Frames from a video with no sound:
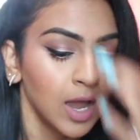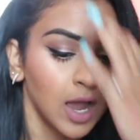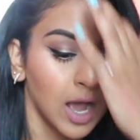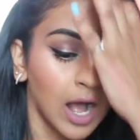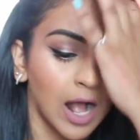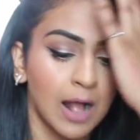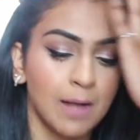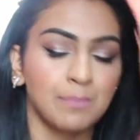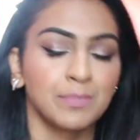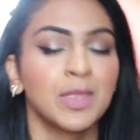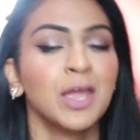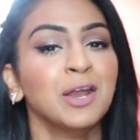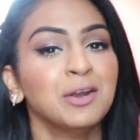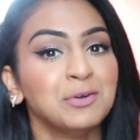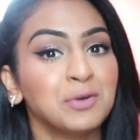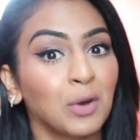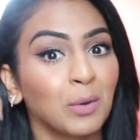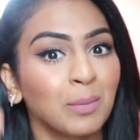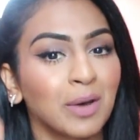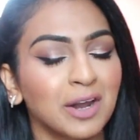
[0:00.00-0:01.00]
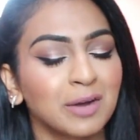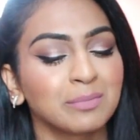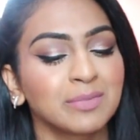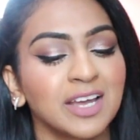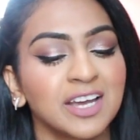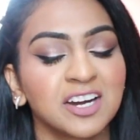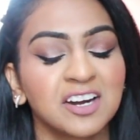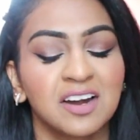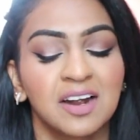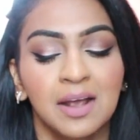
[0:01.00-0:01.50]
No bottom
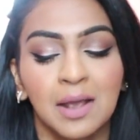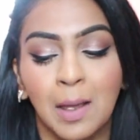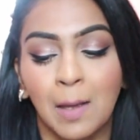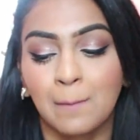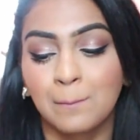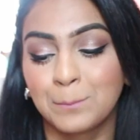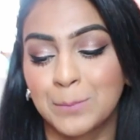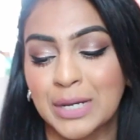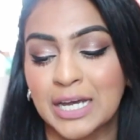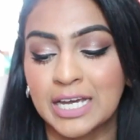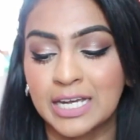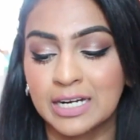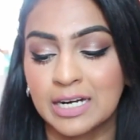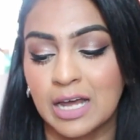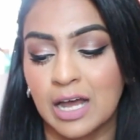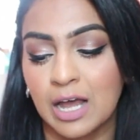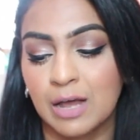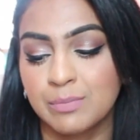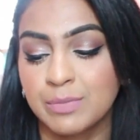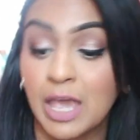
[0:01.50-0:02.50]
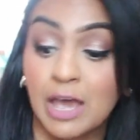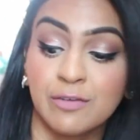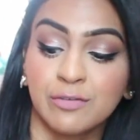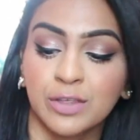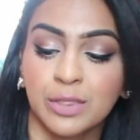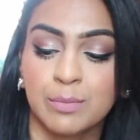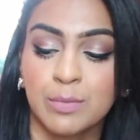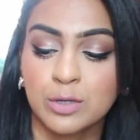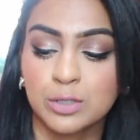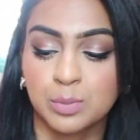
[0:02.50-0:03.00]
liner, but yeah, for
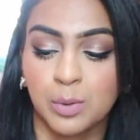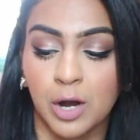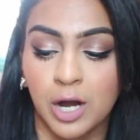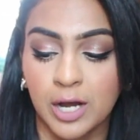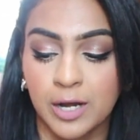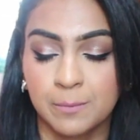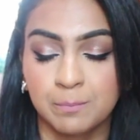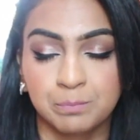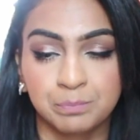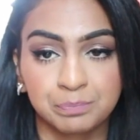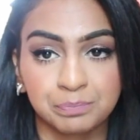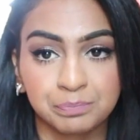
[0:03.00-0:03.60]
the most part,